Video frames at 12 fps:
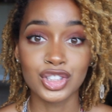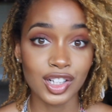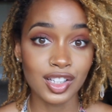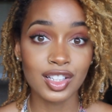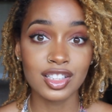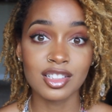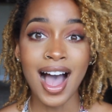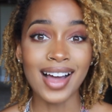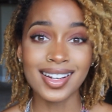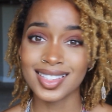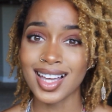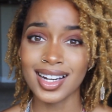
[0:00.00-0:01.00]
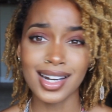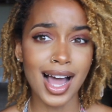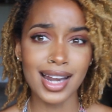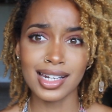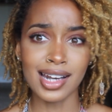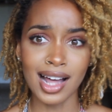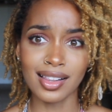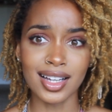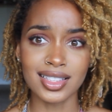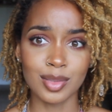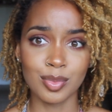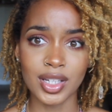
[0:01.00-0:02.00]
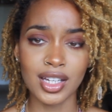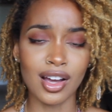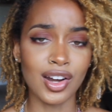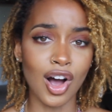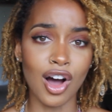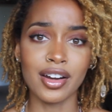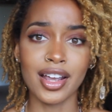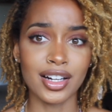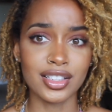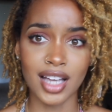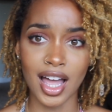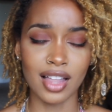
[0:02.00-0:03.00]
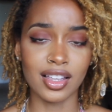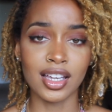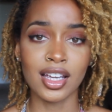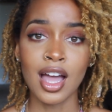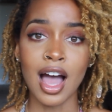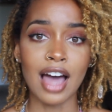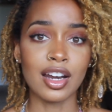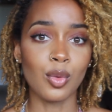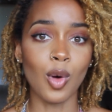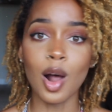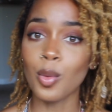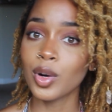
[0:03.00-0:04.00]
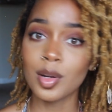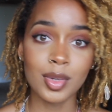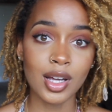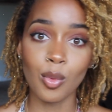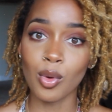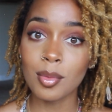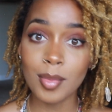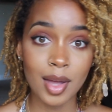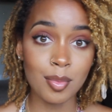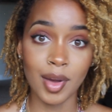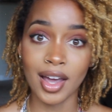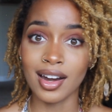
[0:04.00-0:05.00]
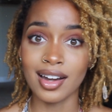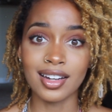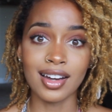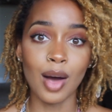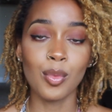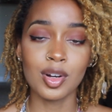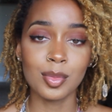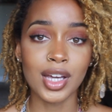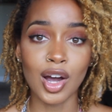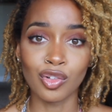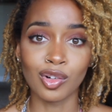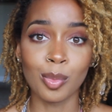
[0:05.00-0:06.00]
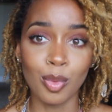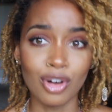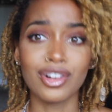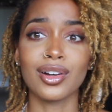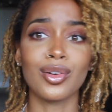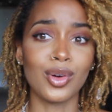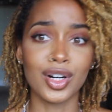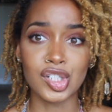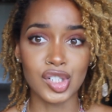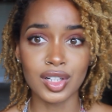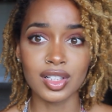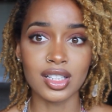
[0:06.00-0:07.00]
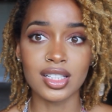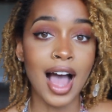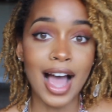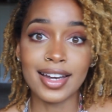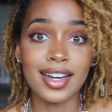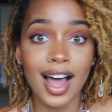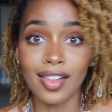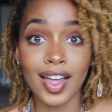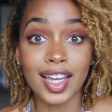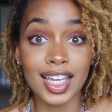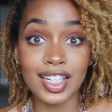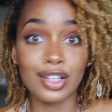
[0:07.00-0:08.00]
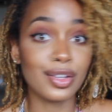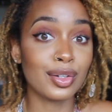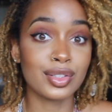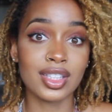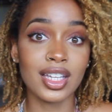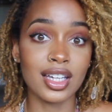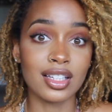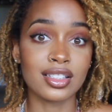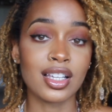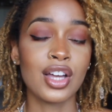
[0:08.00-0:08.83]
journalism. I decided I did not like to be an on-air talent. I did not want to be a one-man band. I did not want to be a reporter or a journalist. I did not like any of those things.